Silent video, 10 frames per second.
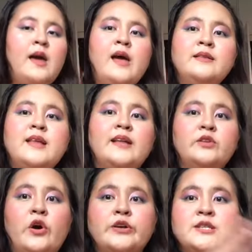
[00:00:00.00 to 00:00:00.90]
And
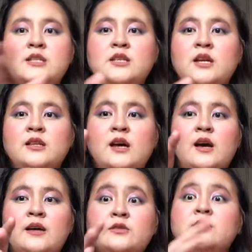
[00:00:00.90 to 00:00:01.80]
that causes in
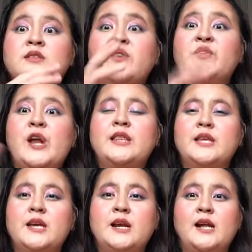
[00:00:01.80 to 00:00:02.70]
the
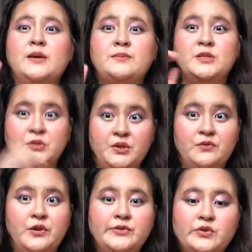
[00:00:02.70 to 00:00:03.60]
different era ng Miss
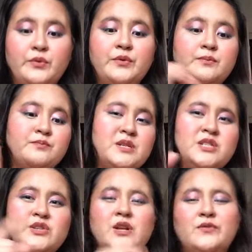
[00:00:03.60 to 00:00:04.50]
Universe. So,
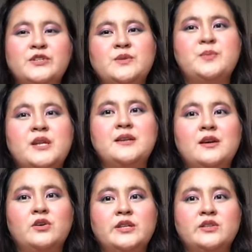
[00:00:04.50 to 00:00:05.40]
Miss Universe yung pinili
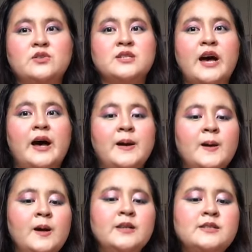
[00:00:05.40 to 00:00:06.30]
ko dito sa
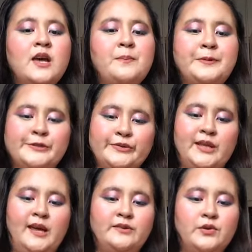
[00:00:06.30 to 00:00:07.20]
episode
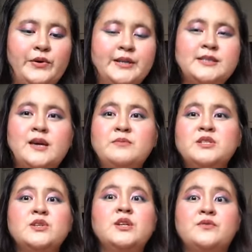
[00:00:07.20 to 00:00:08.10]
na ito. Kasi
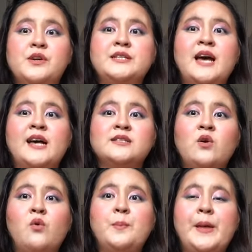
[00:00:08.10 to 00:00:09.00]
Miss Universe has
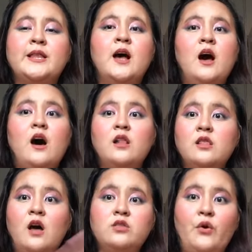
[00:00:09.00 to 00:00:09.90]
opened a
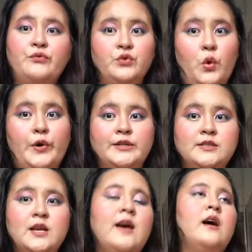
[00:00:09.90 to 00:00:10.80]
lot of doors.